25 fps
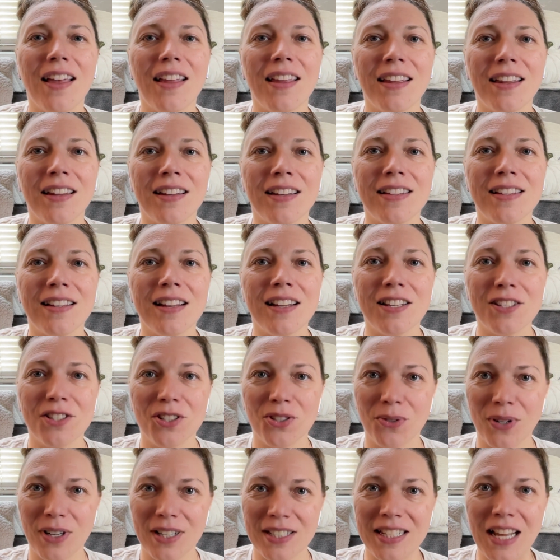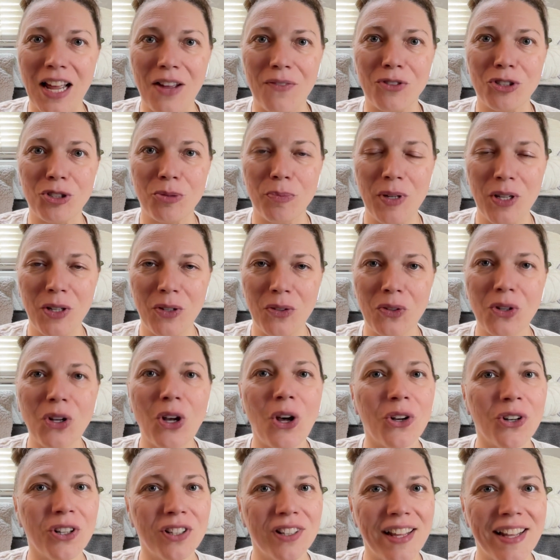in historic Savage Mill
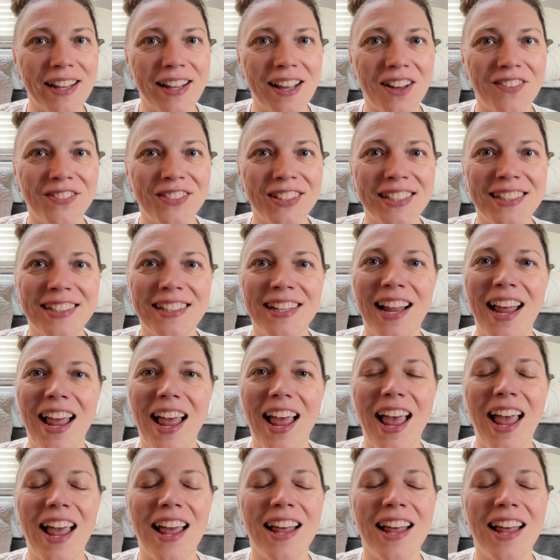called Clay Coven,